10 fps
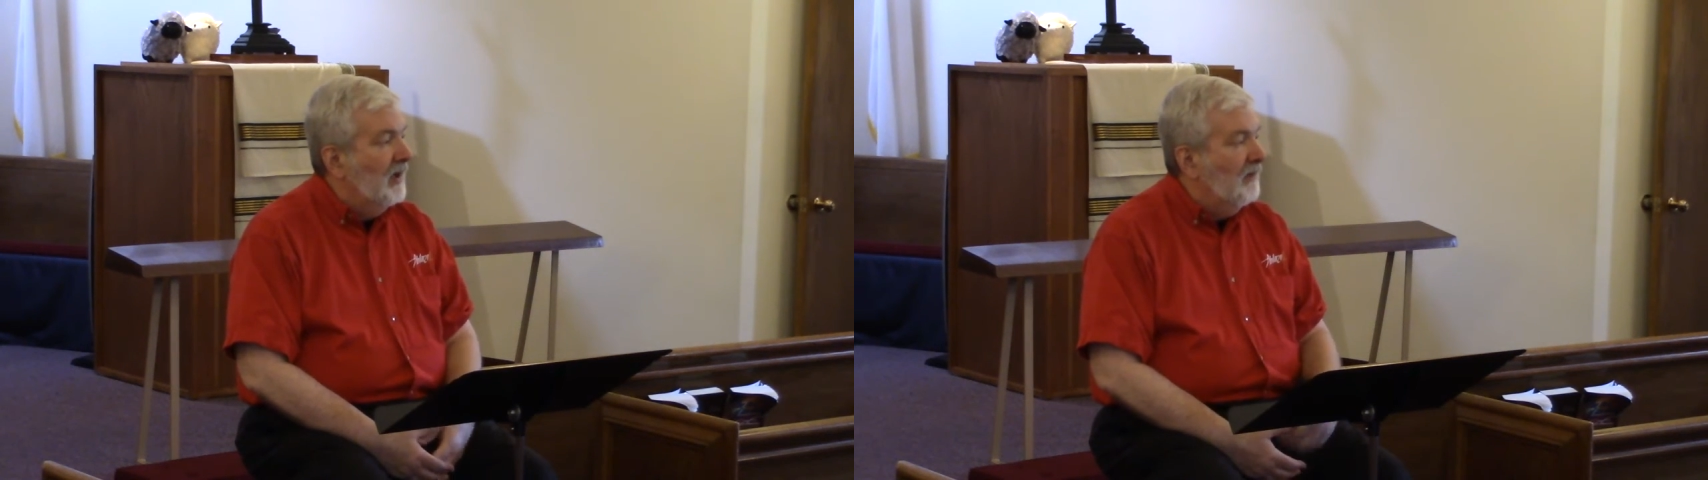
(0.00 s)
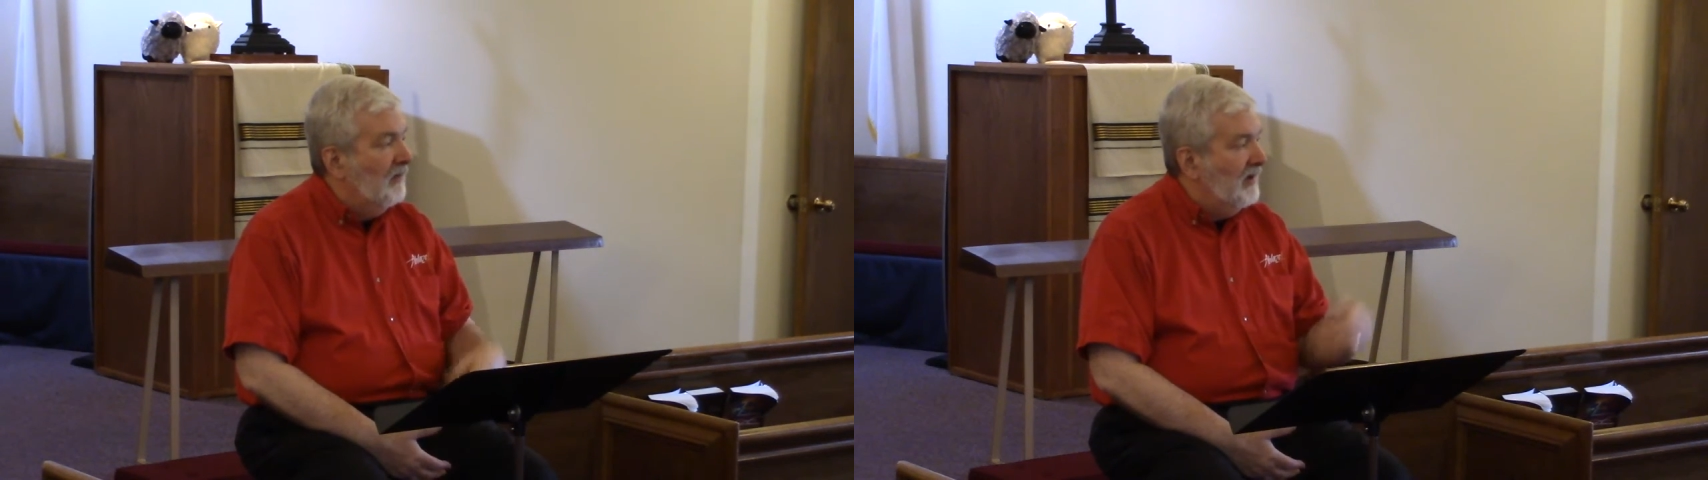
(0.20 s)

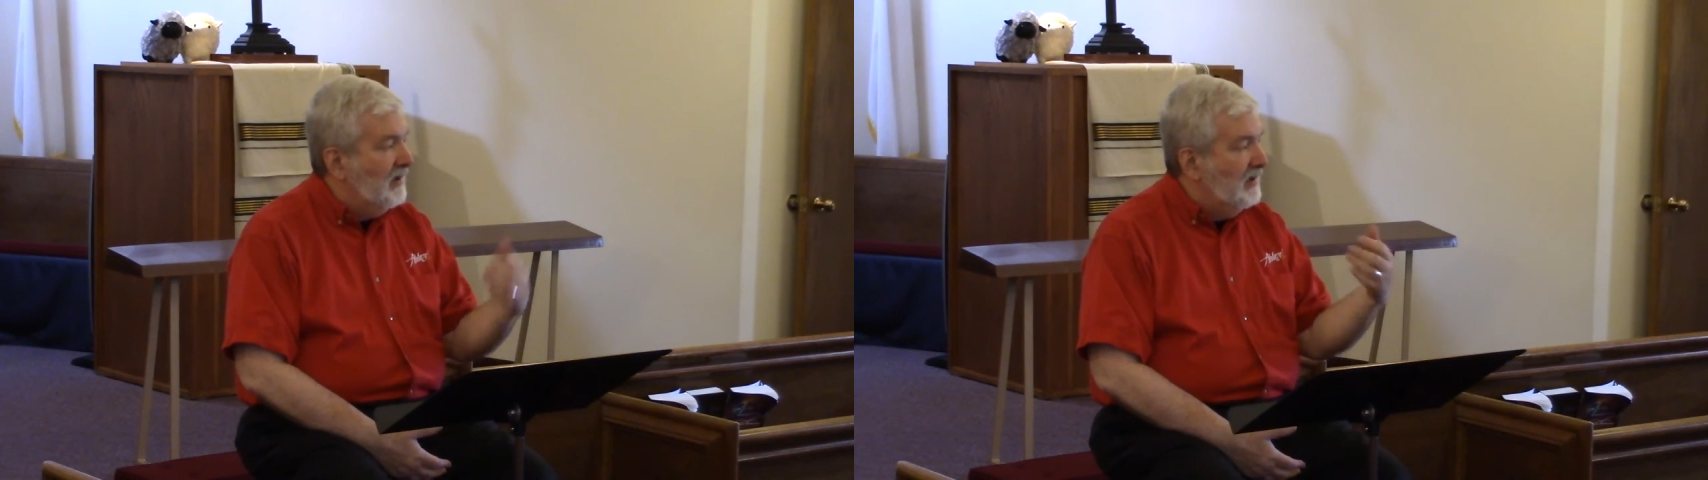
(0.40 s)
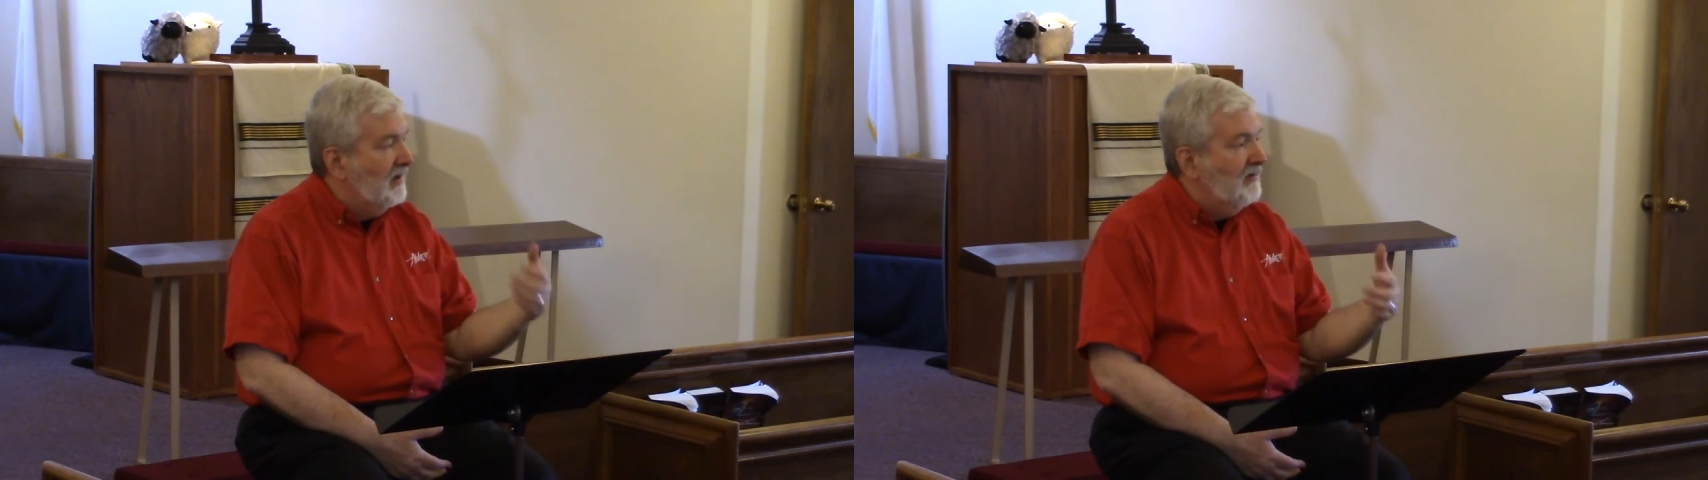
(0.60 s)
And what he
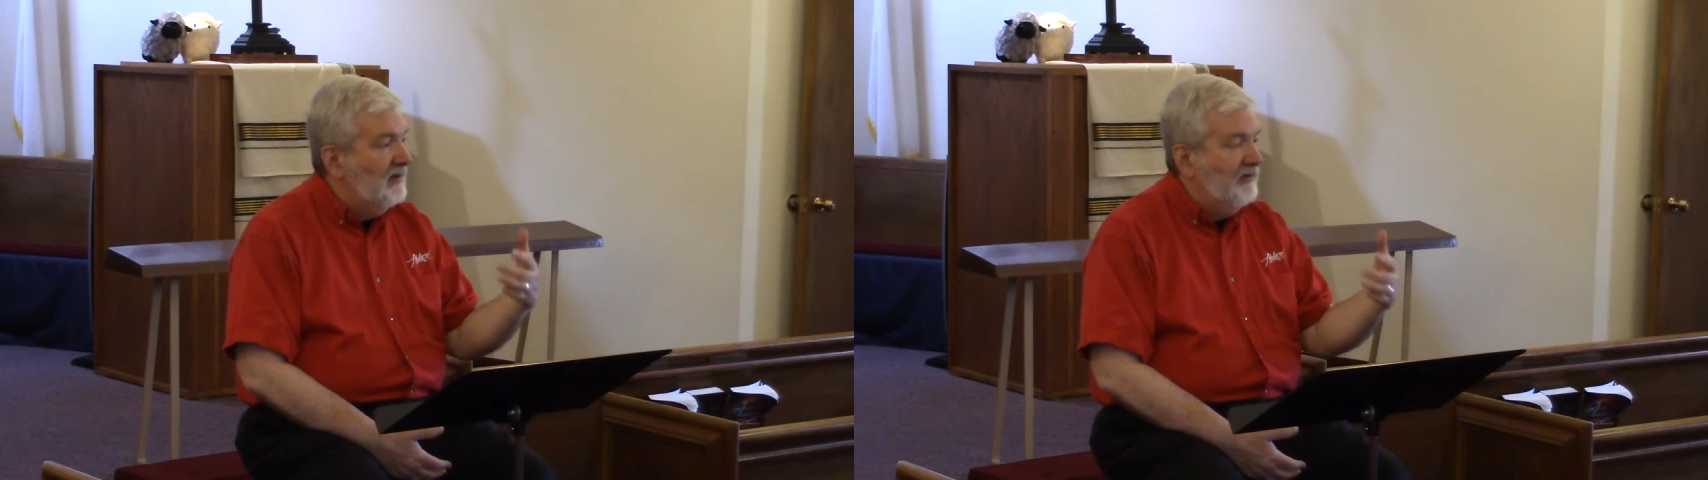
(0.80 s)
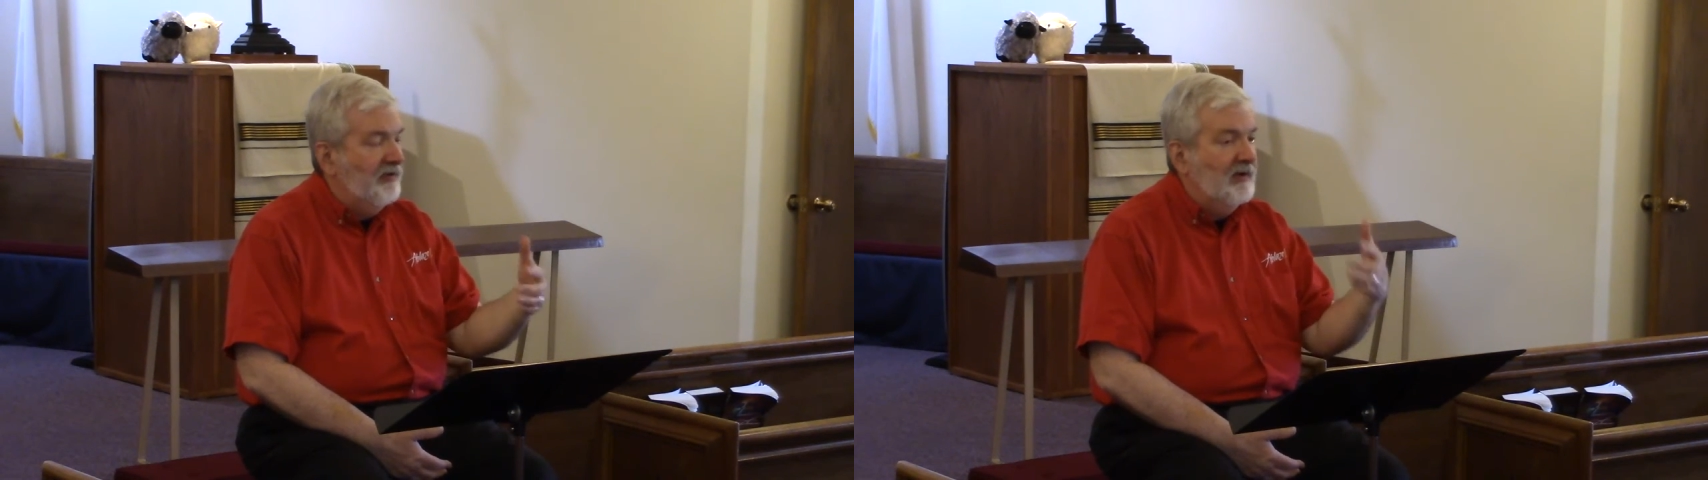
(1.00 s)
did to
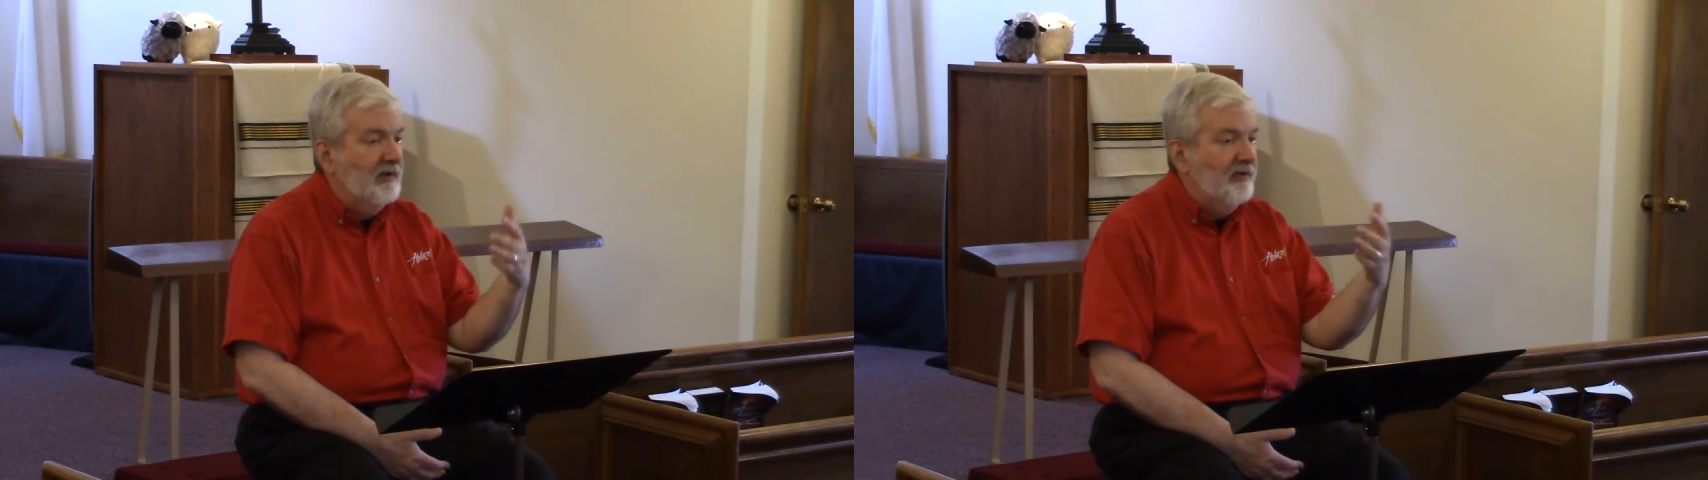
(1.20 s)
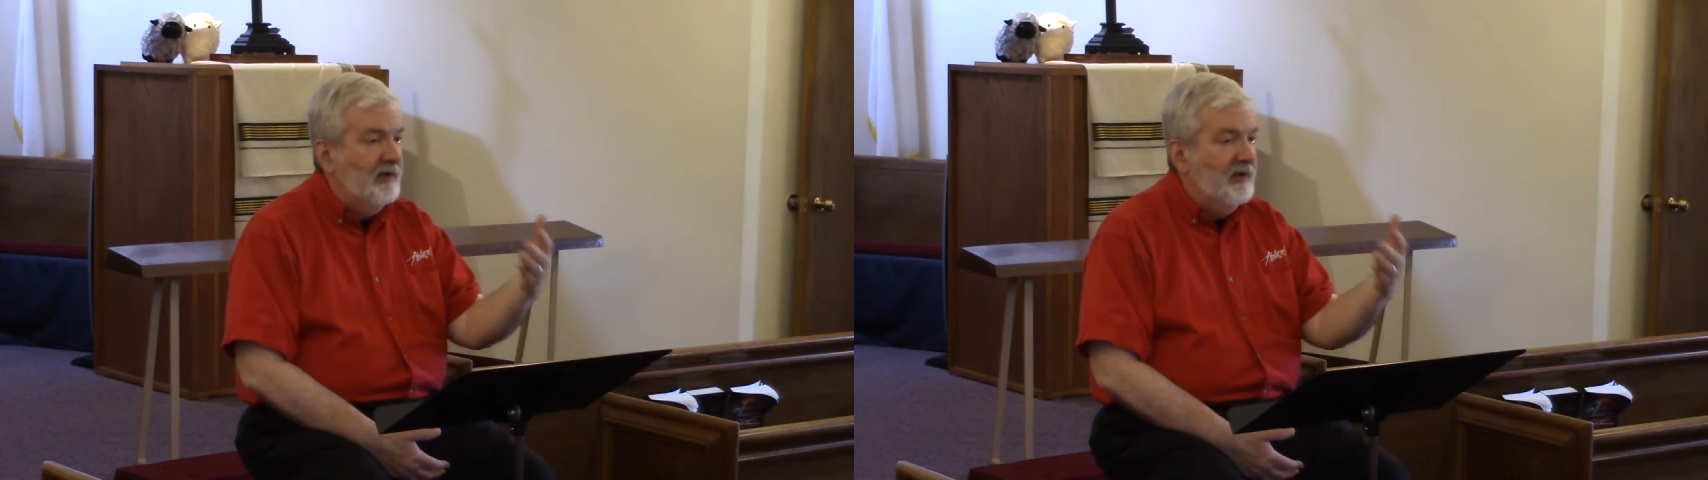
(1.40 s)
the Assyrians,